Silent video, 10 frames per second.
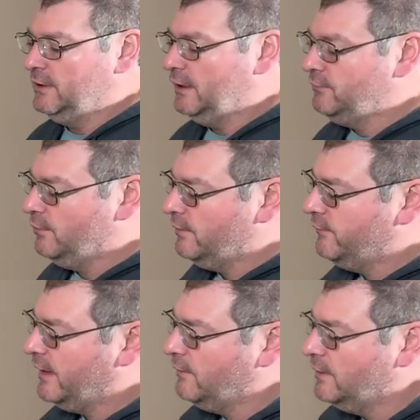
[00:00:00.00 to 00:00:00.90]
That's where we
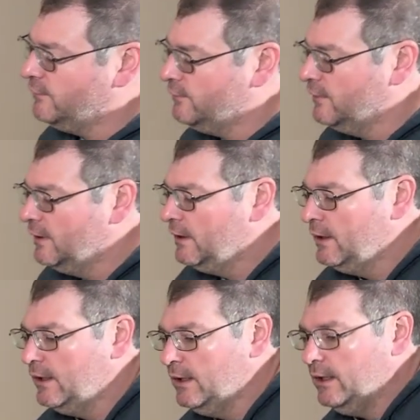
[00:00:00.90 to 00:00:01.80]
found this.
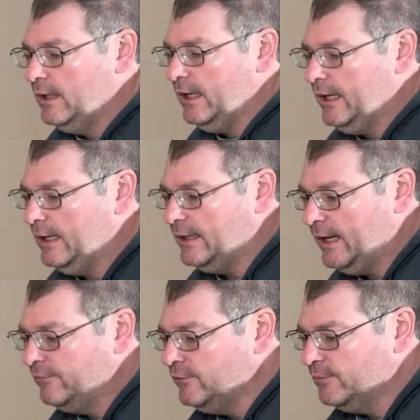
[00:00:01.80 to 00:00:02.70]
And
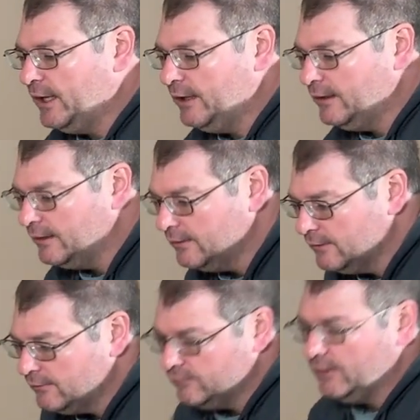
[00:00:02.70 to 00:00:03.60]
after buying
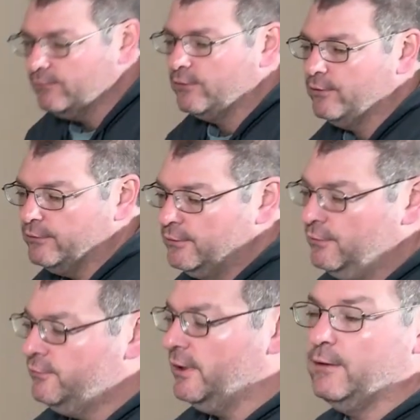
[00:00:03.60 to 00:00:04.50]
several
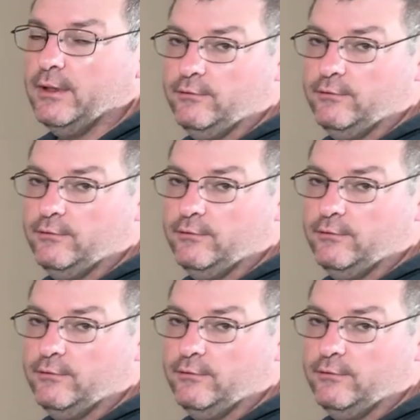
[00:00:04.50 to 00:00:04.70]
new Segway